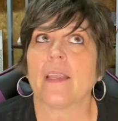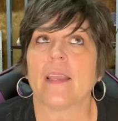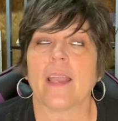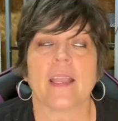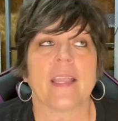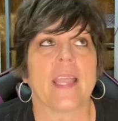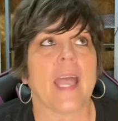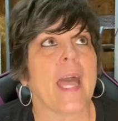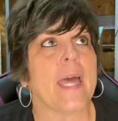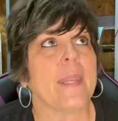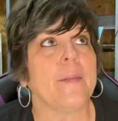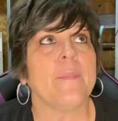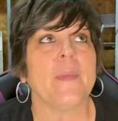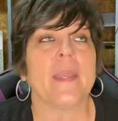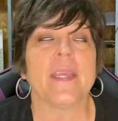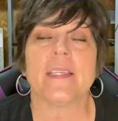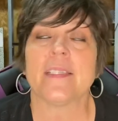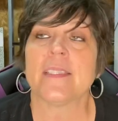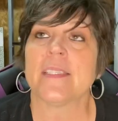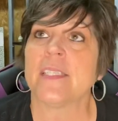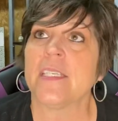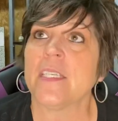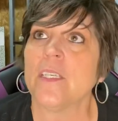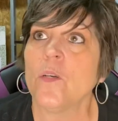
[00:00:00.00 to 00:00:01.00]
kind of made a
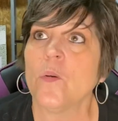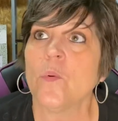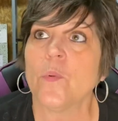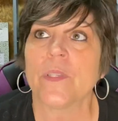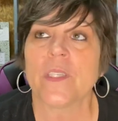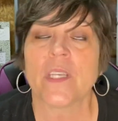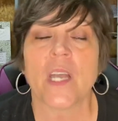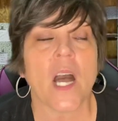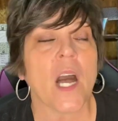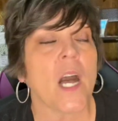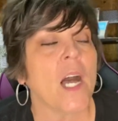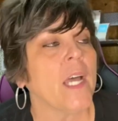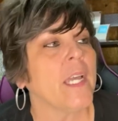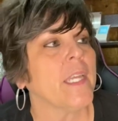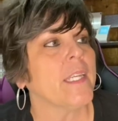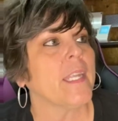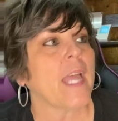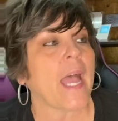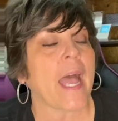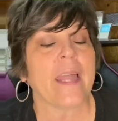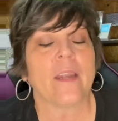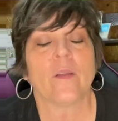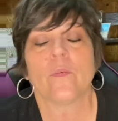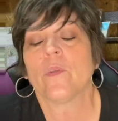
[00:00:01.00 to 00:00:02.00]
deal with God.
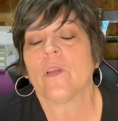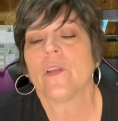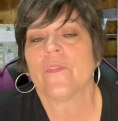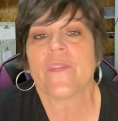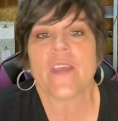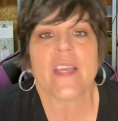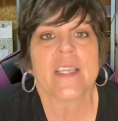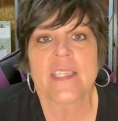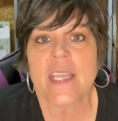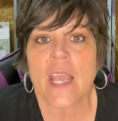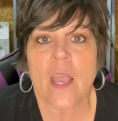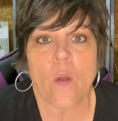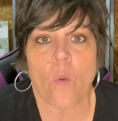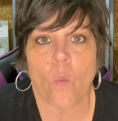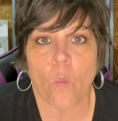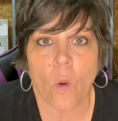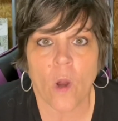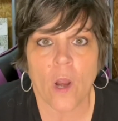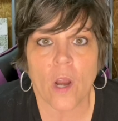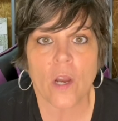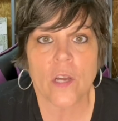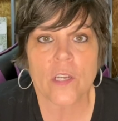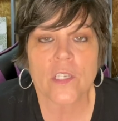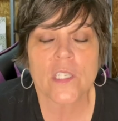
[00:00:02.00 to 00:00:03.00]
I don't know if that's how it
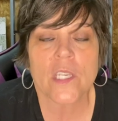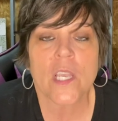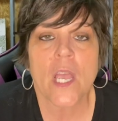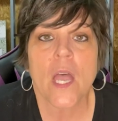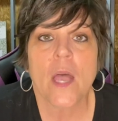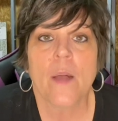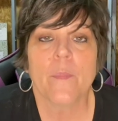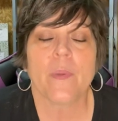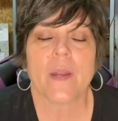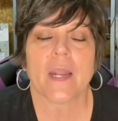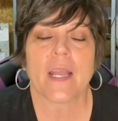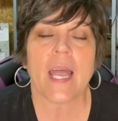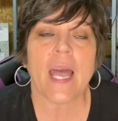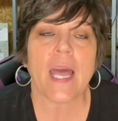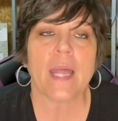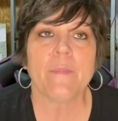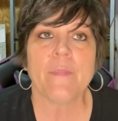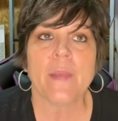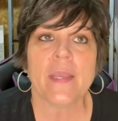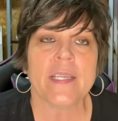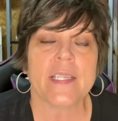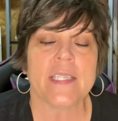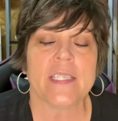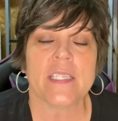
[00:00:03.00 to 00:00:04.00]
works, but I kind of
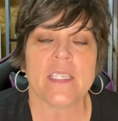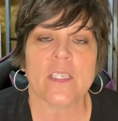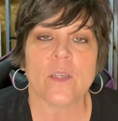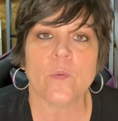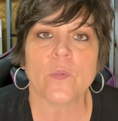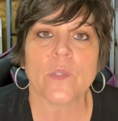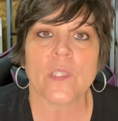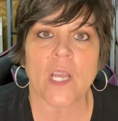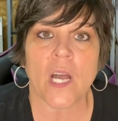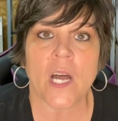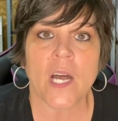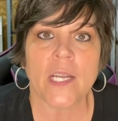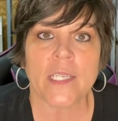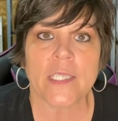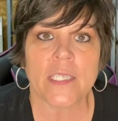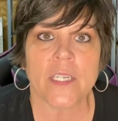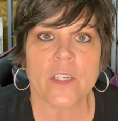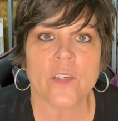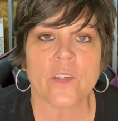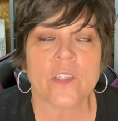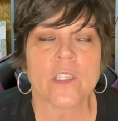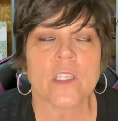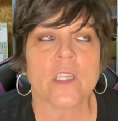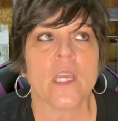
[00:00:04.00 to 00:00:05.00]
made a deal with God
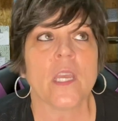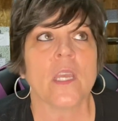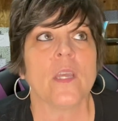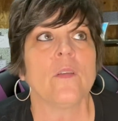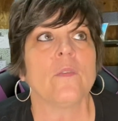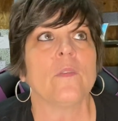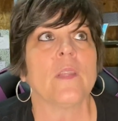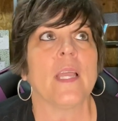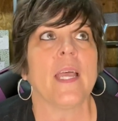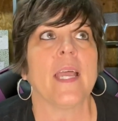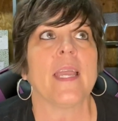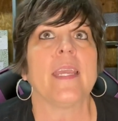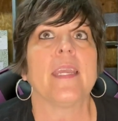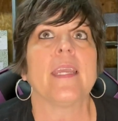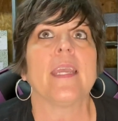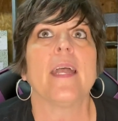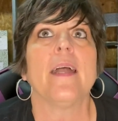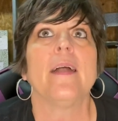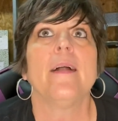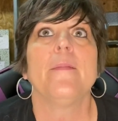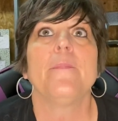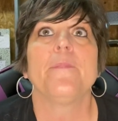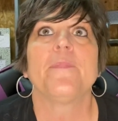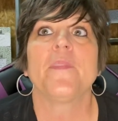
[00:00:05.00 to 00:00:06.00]
years ago. Like,
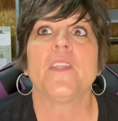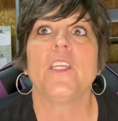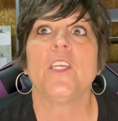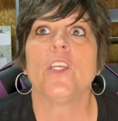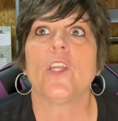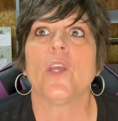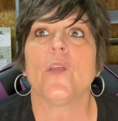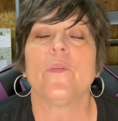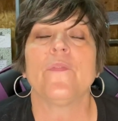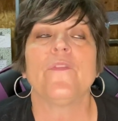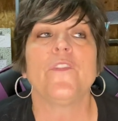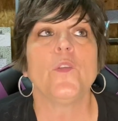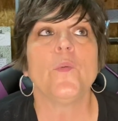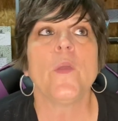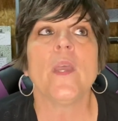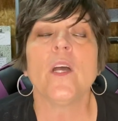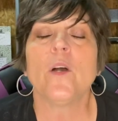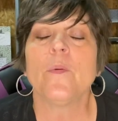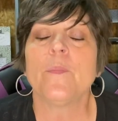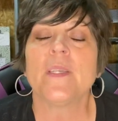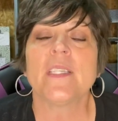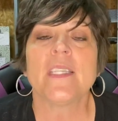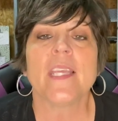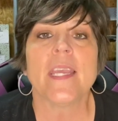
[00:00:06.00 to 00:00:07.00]
if you
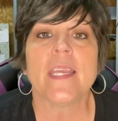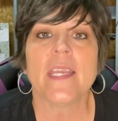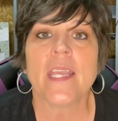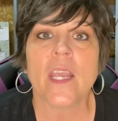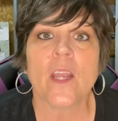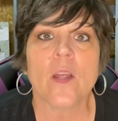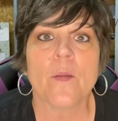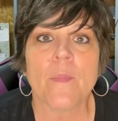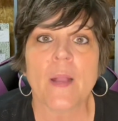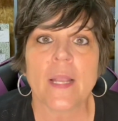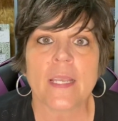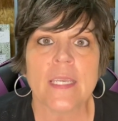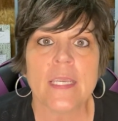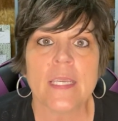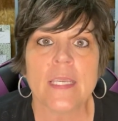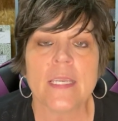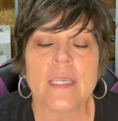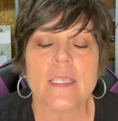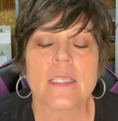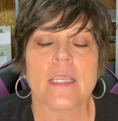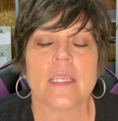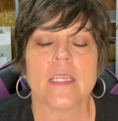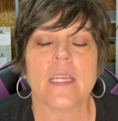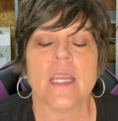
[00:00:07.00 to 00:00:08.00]
help me take care of my
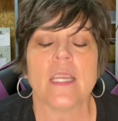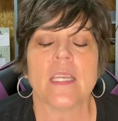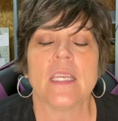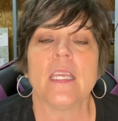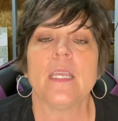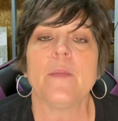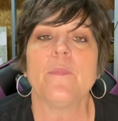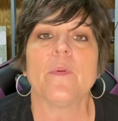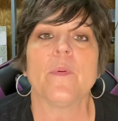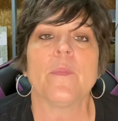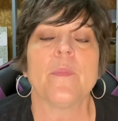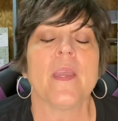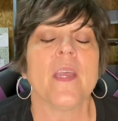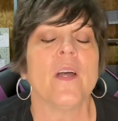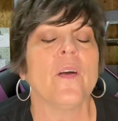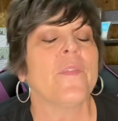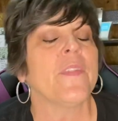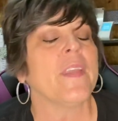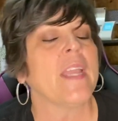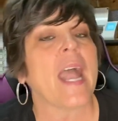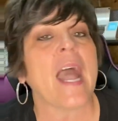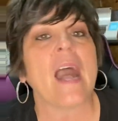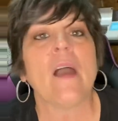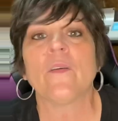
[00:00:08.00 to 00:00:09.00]
kids and keep them
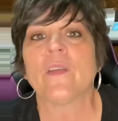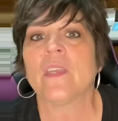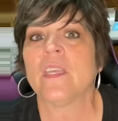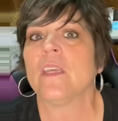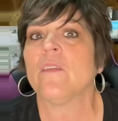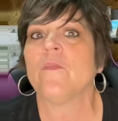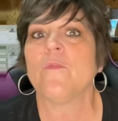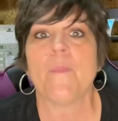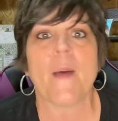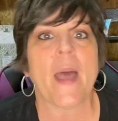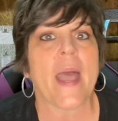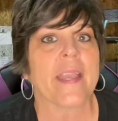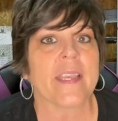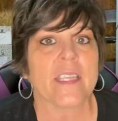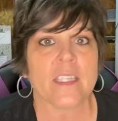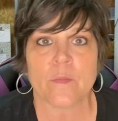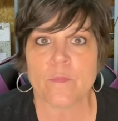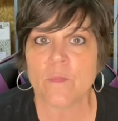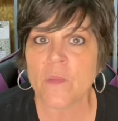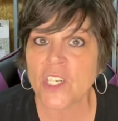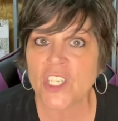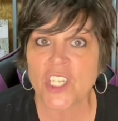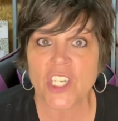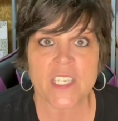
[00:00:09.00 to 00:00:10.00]
healthy, I'll give back as
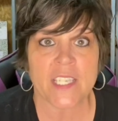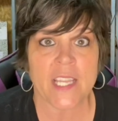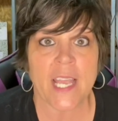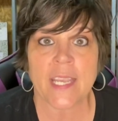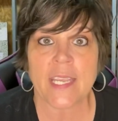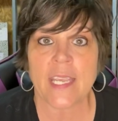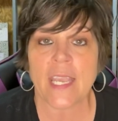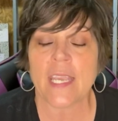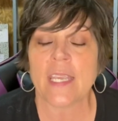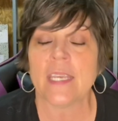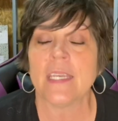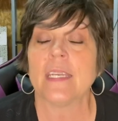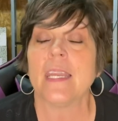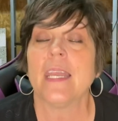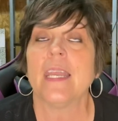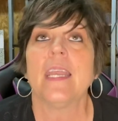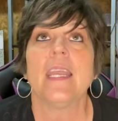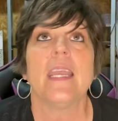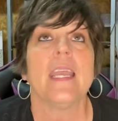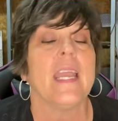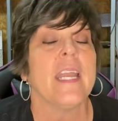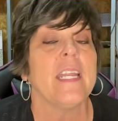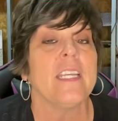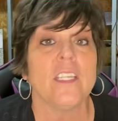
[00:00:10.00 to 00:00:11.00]
much as I can.
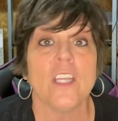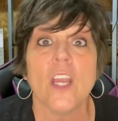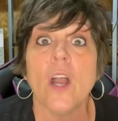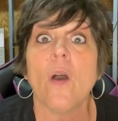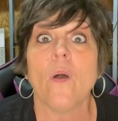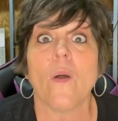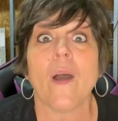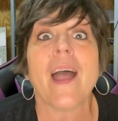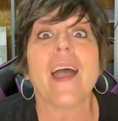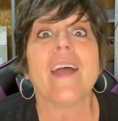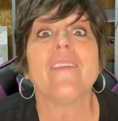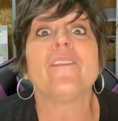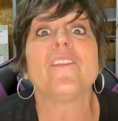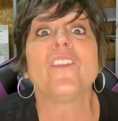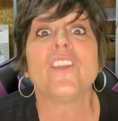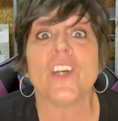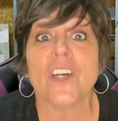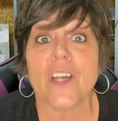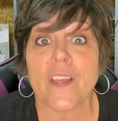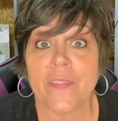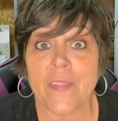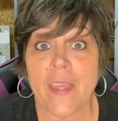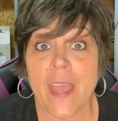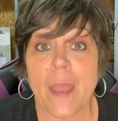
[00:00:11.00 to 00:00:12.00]
And y'all, I've
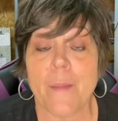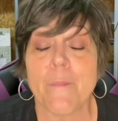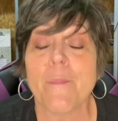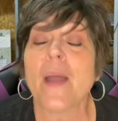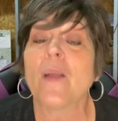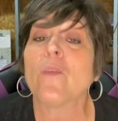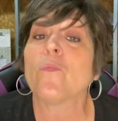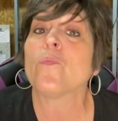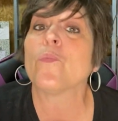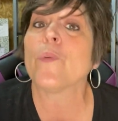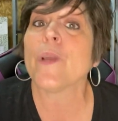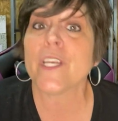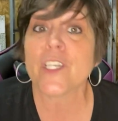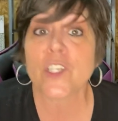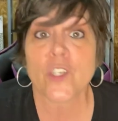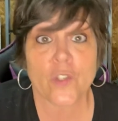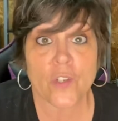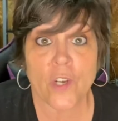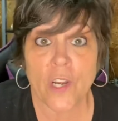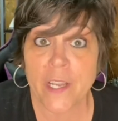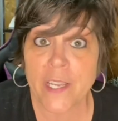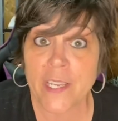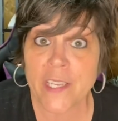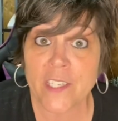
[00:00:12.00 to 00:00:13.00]
done that. My
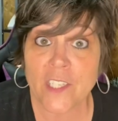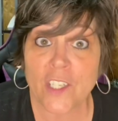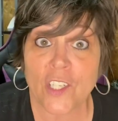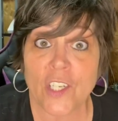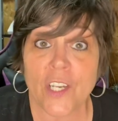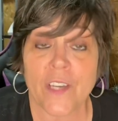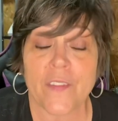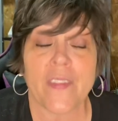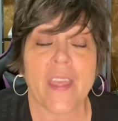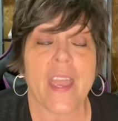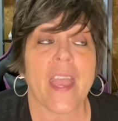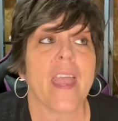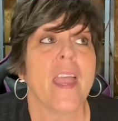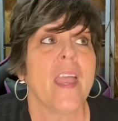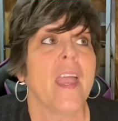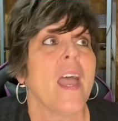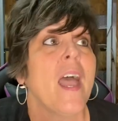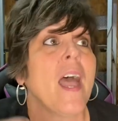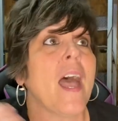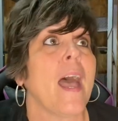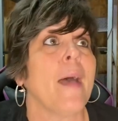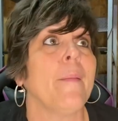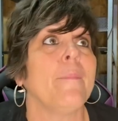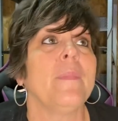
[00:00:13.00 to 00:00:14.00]
restaurant has done that.
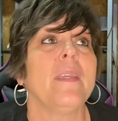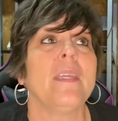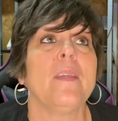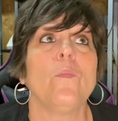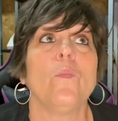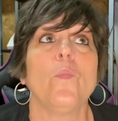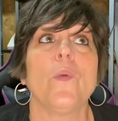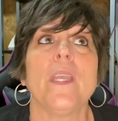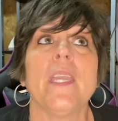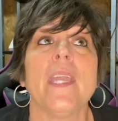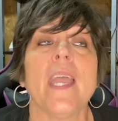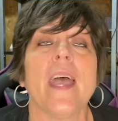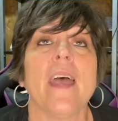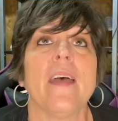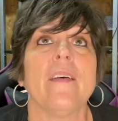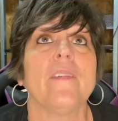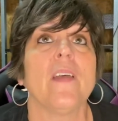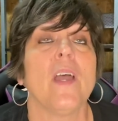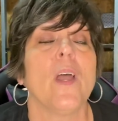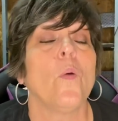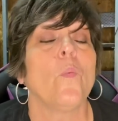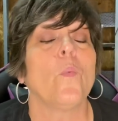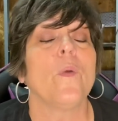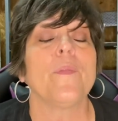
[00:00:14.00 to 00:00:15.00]
I mean,
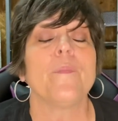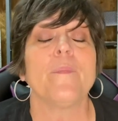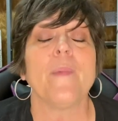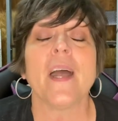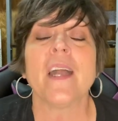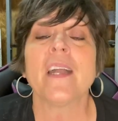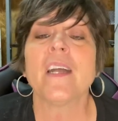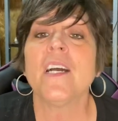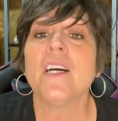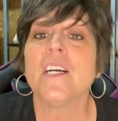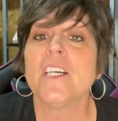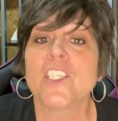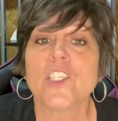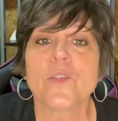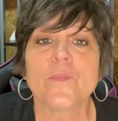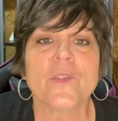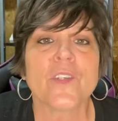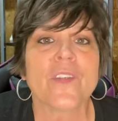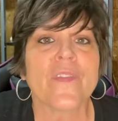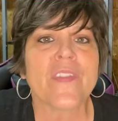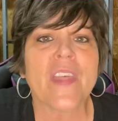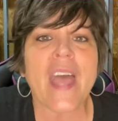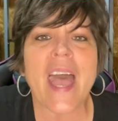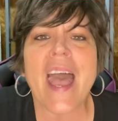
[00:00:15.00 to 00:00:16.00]
with my
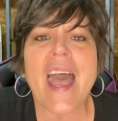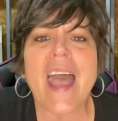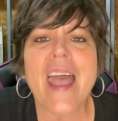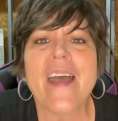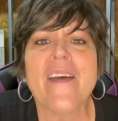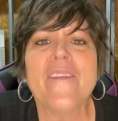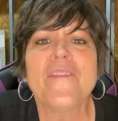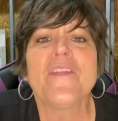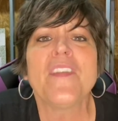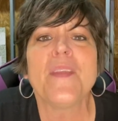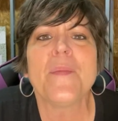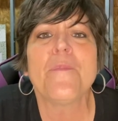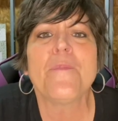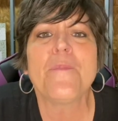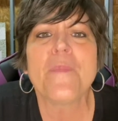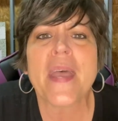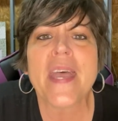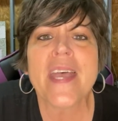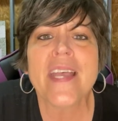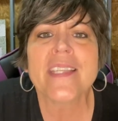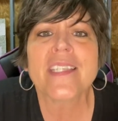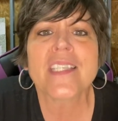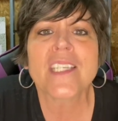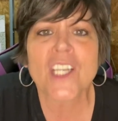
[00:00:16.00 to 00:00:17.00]
customers, I have the
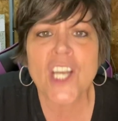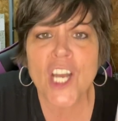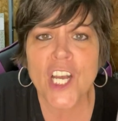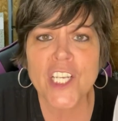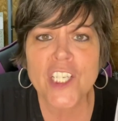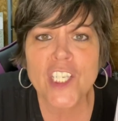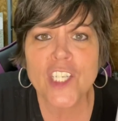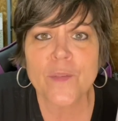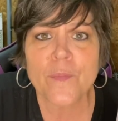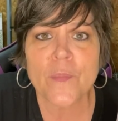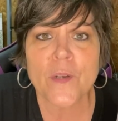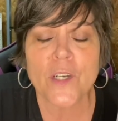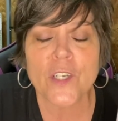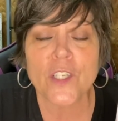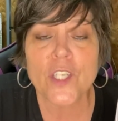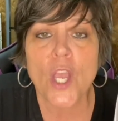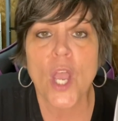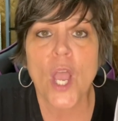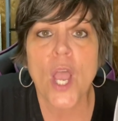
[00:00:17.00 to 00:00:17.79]
best customers.